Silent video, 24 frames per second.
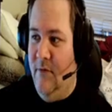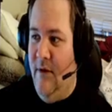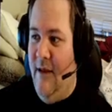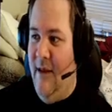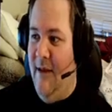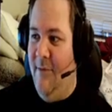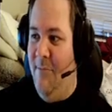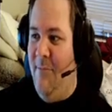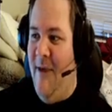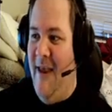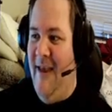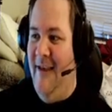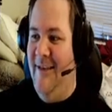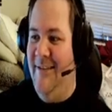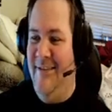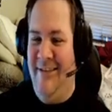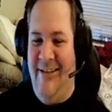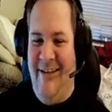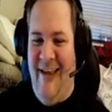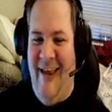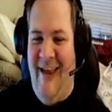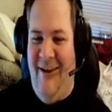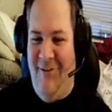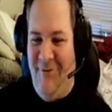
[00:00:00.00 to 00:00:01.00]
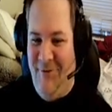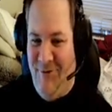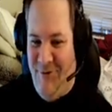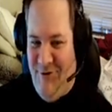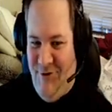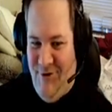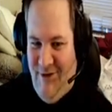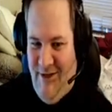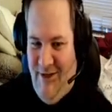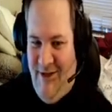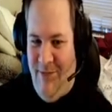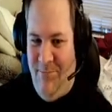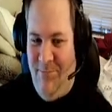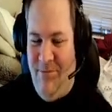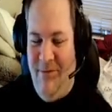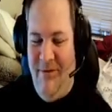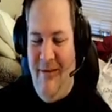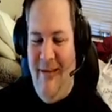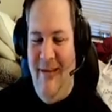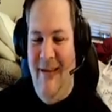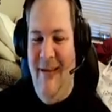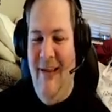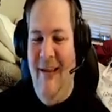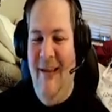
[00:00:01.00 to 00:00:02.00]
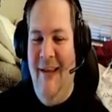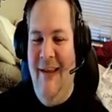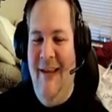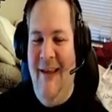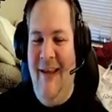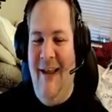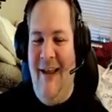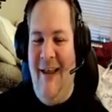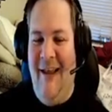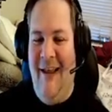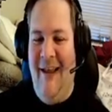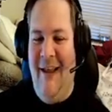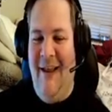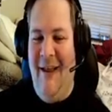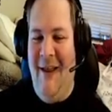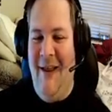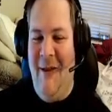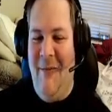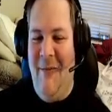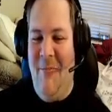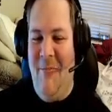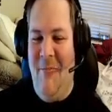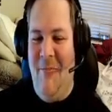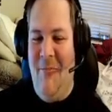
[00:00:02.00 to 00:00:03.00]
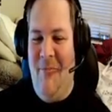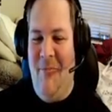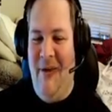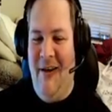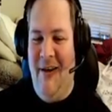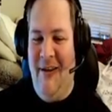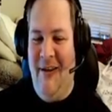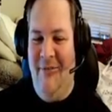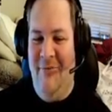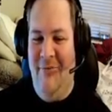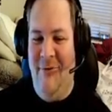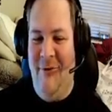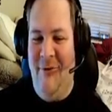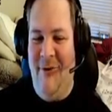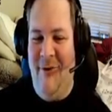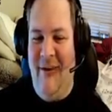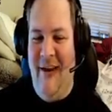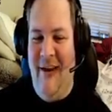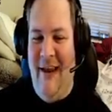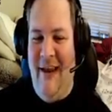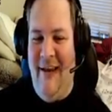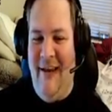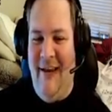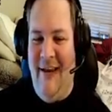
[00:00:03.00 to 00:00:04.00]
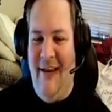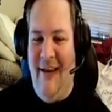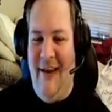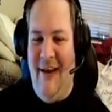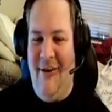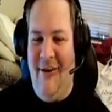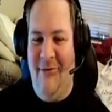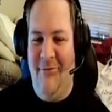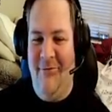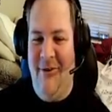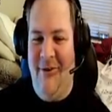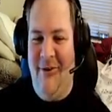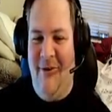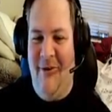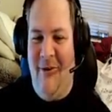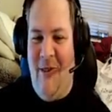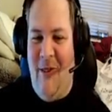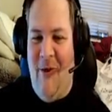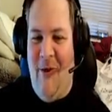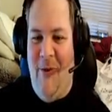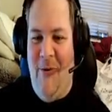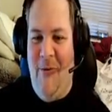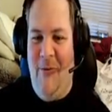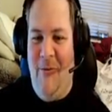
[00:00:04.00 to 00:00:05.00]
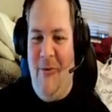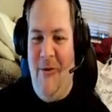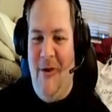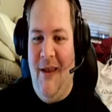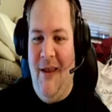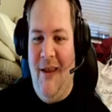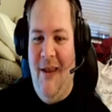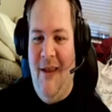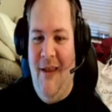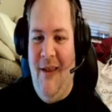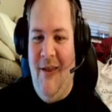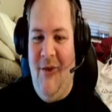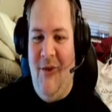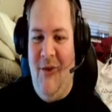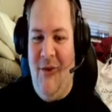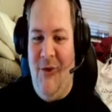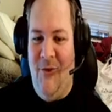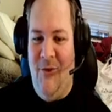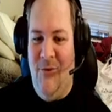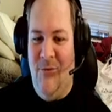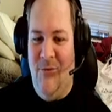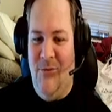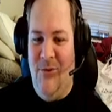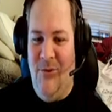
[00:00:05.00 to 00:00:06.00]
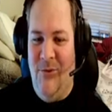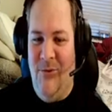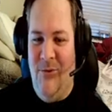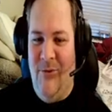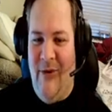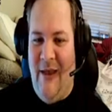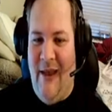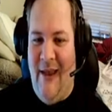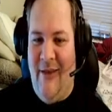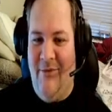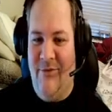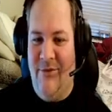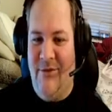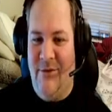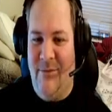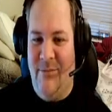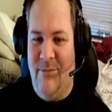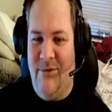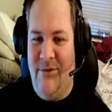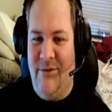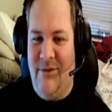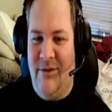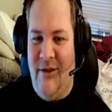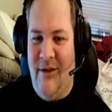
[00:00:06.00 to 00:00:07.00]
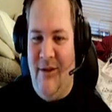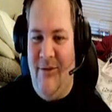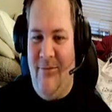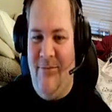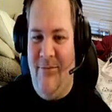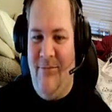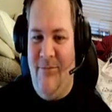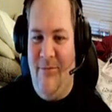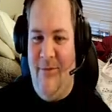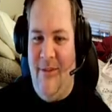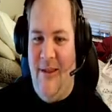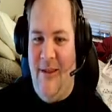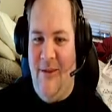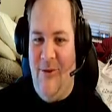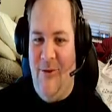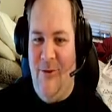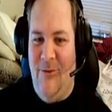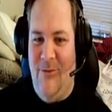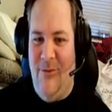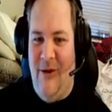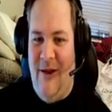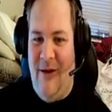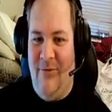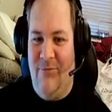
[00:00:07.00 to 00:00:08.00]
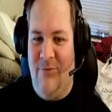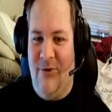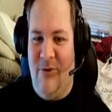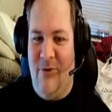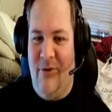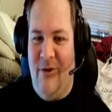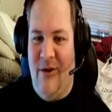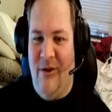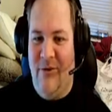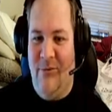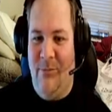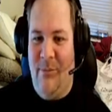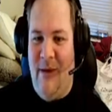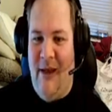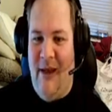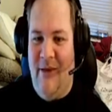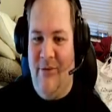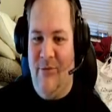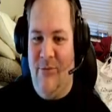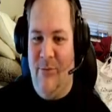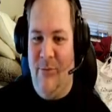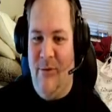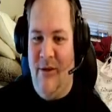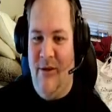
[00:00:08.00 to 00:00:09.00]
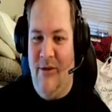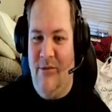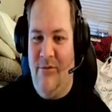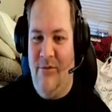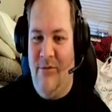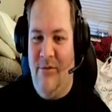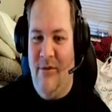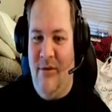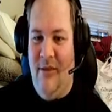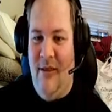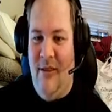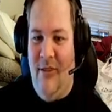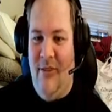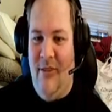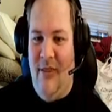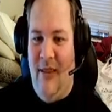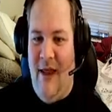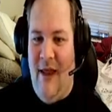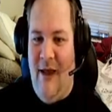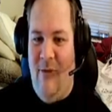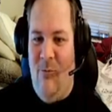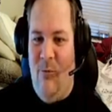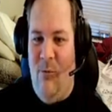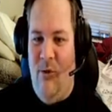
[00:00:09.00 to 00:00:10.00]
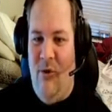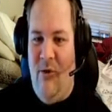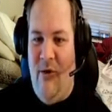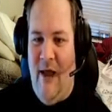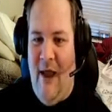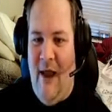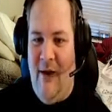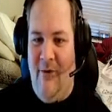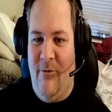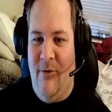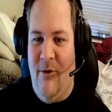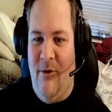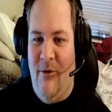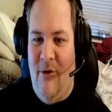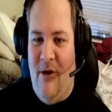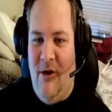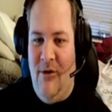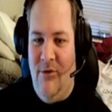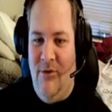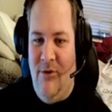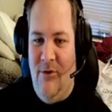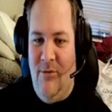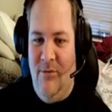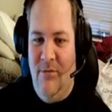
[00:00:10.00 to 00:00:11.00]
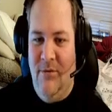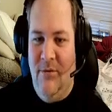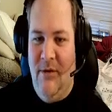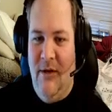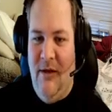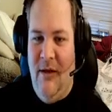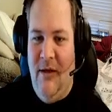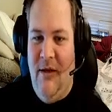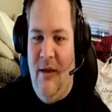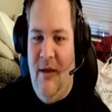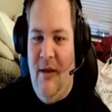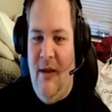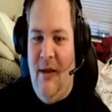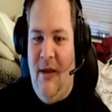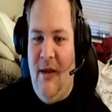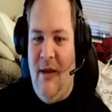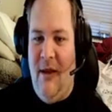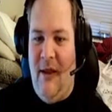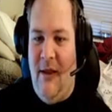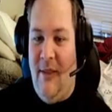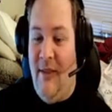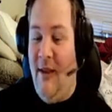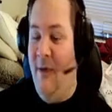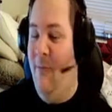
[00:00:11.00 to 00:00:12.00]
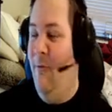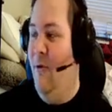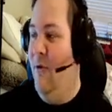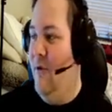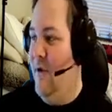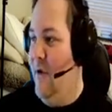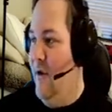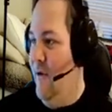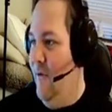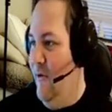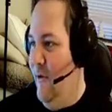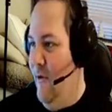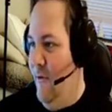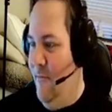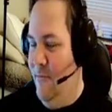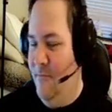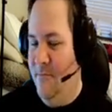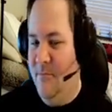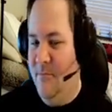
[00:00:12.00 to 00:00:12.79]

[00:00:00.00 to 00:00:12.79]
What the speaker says: It may sound cheap, but if you're heading out of here alone, you do have some stuff that you have to cross paths with that will aggro on you, and they will kill you.